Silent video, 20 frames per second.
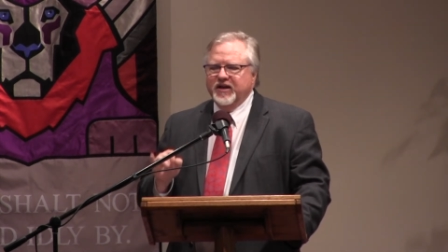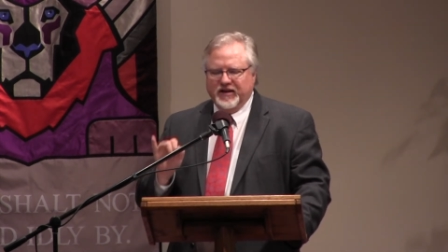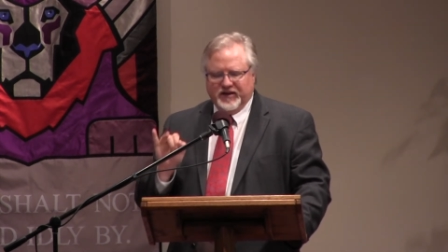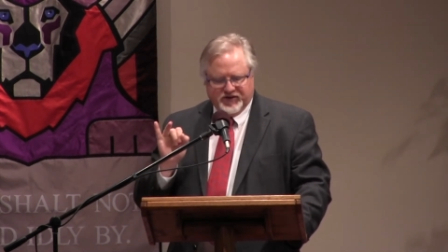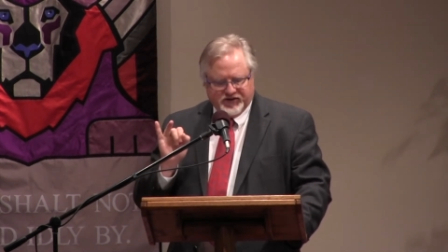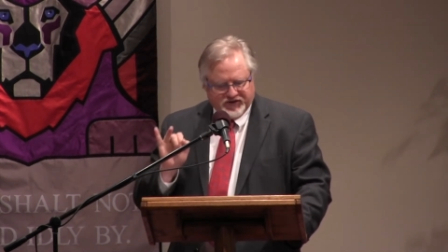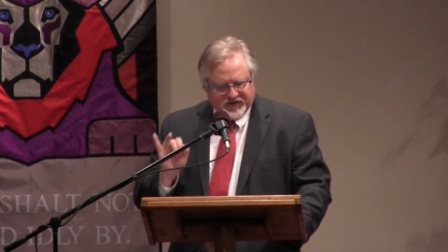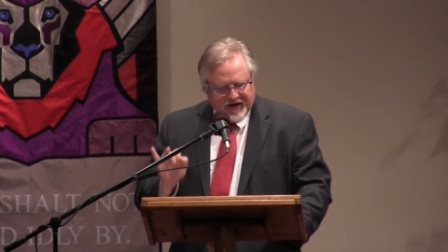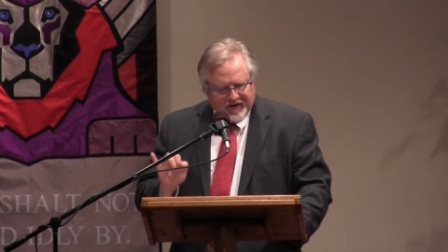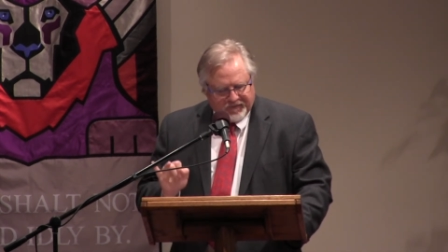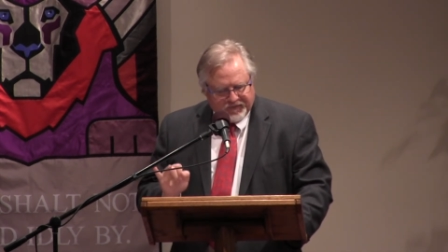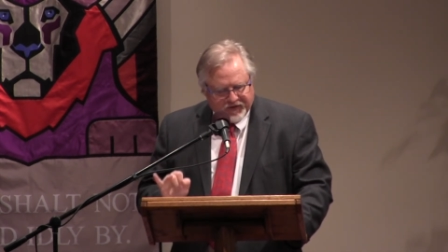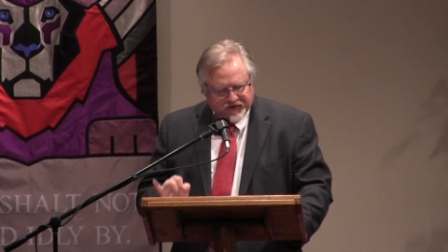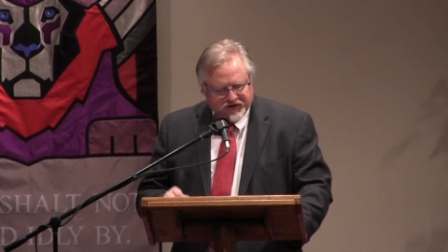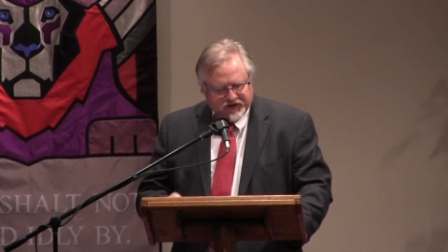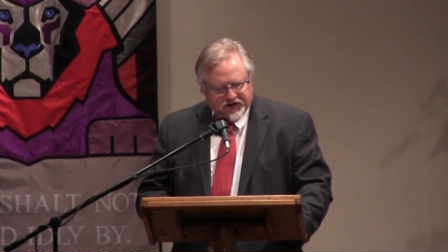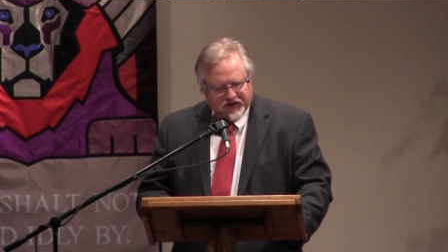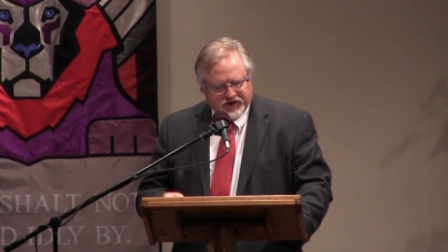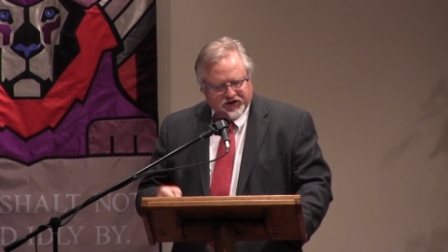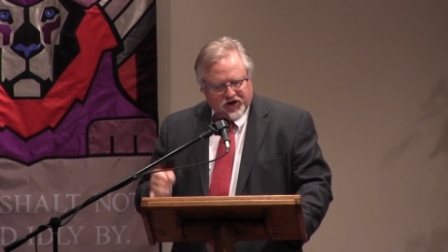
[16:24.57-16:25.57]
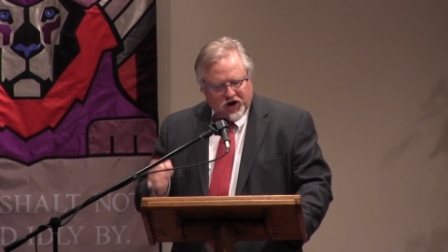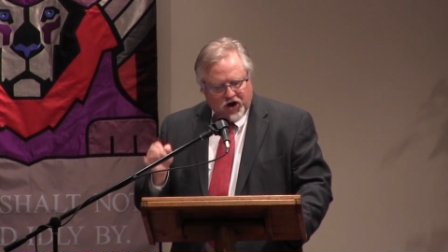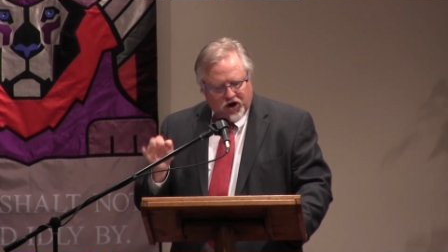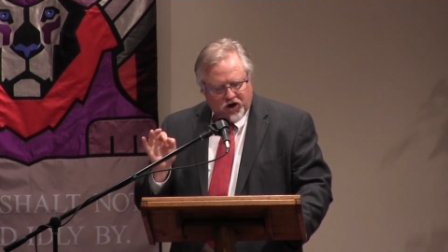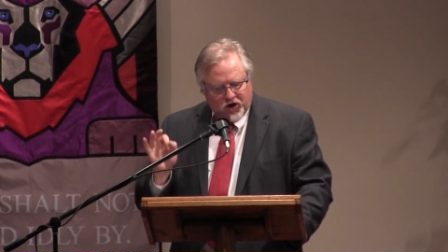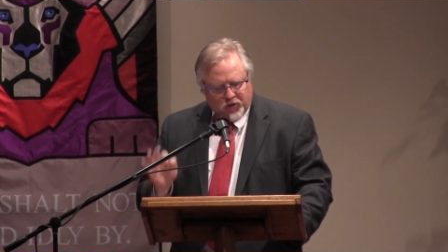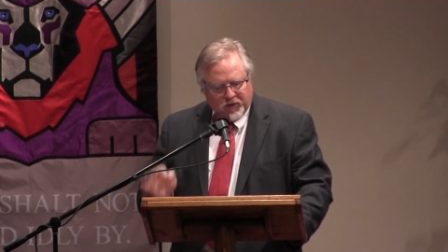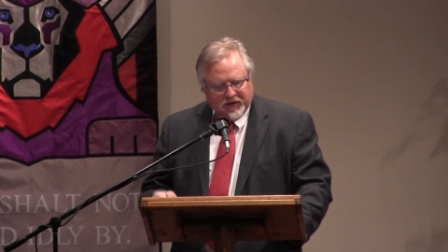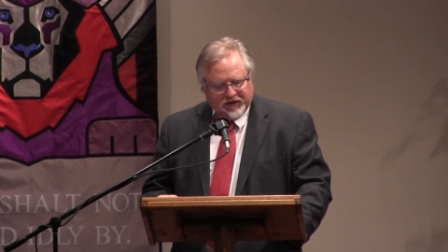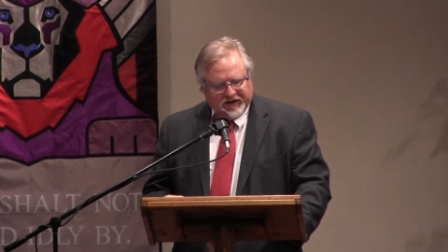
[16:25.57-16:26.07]
in San
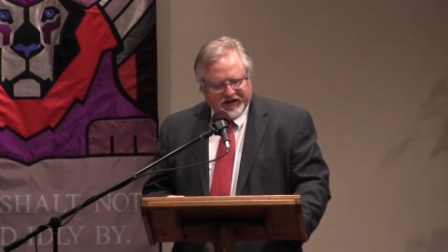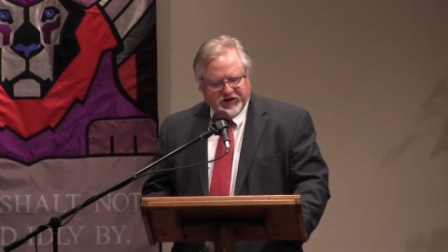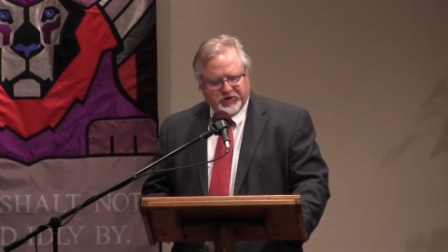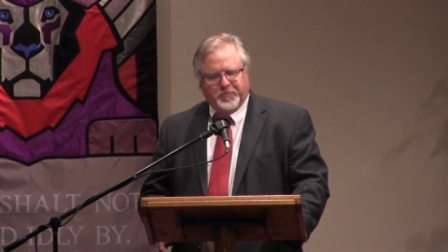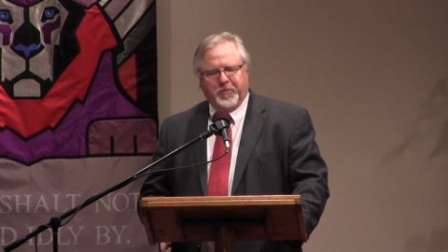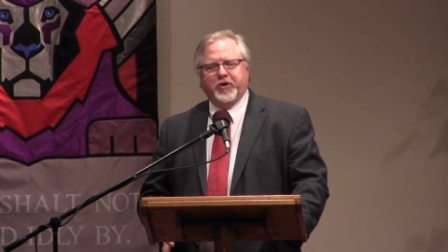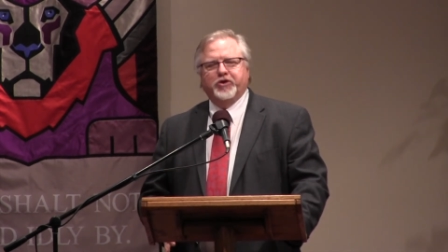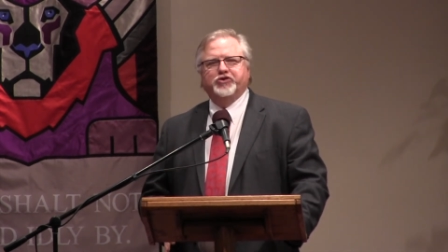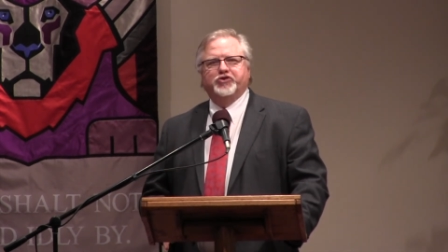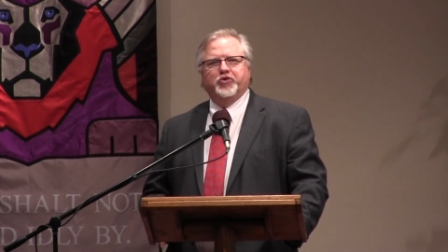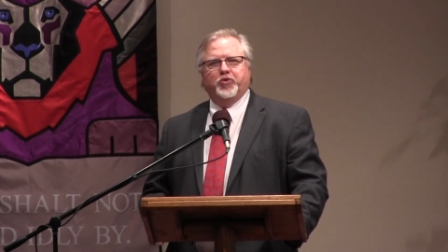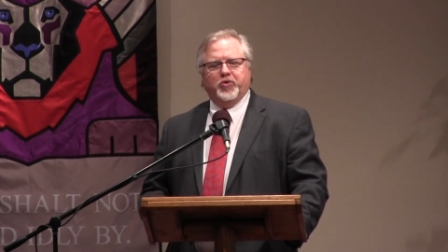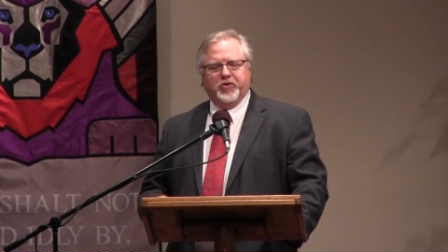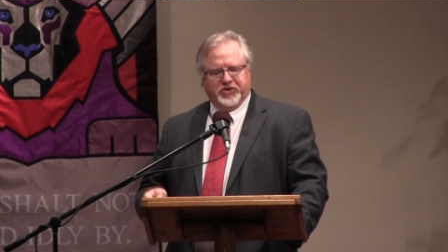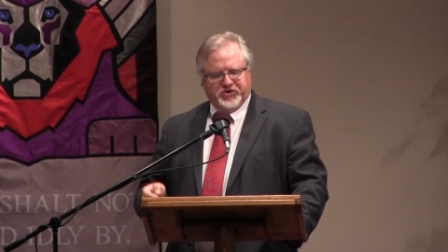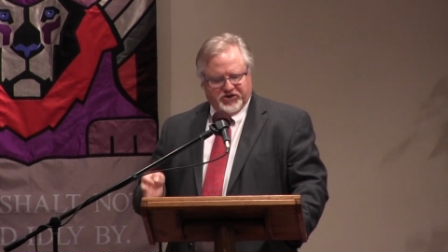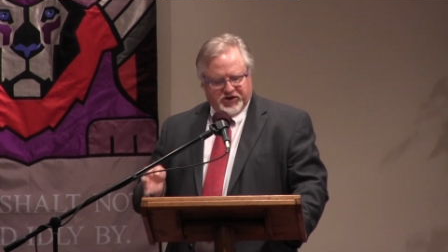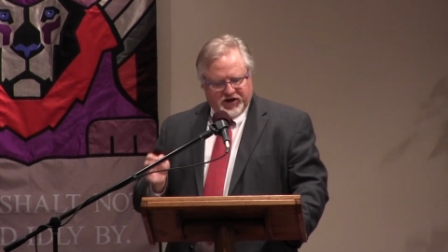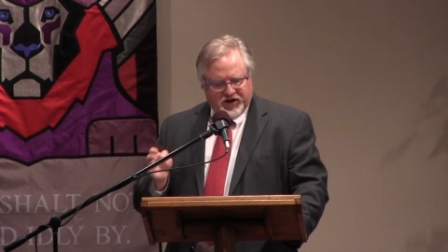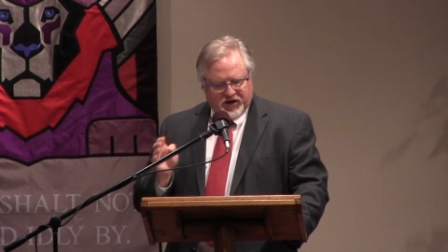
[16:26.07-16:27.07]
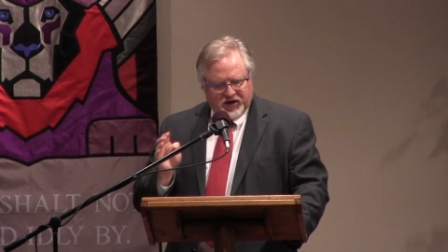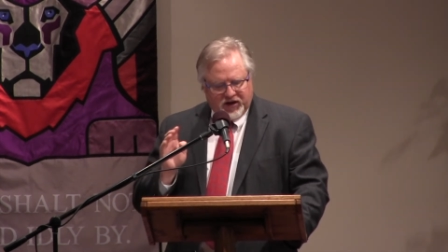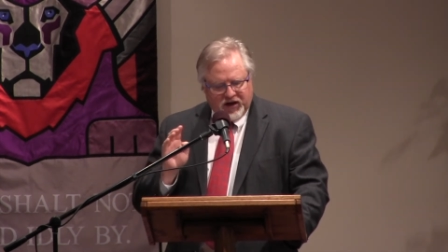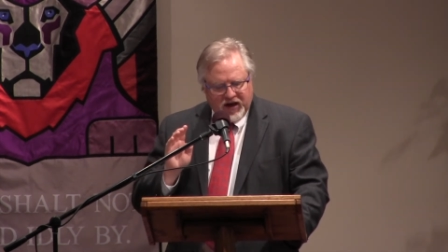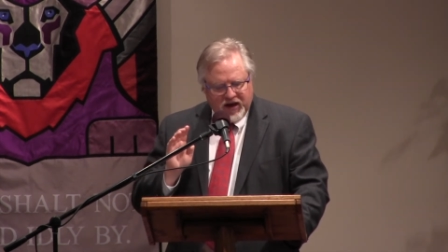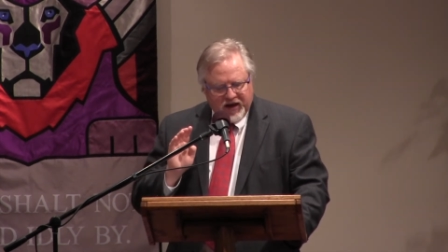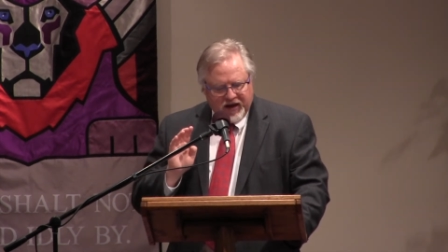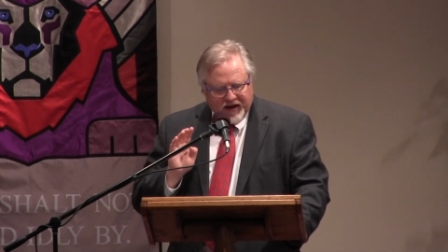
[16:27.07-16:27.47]
Francisco, in Leesburg, Georgia,